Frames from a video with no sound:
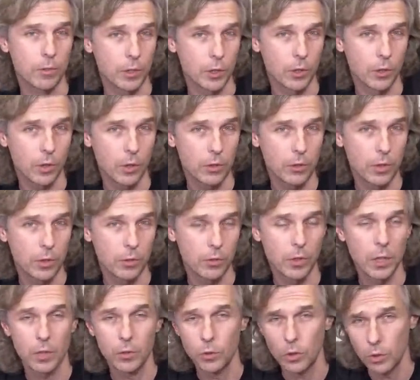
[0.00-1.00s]
photographer,
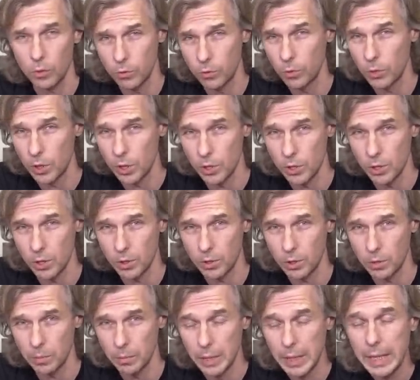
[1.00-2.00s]
founder of
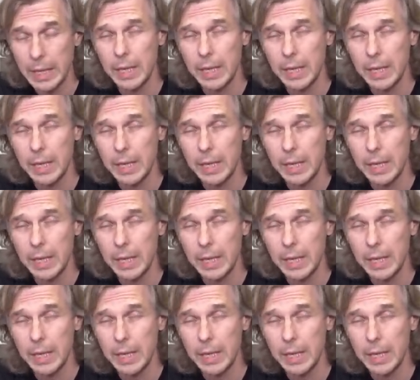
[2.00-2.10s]
Photigy.com.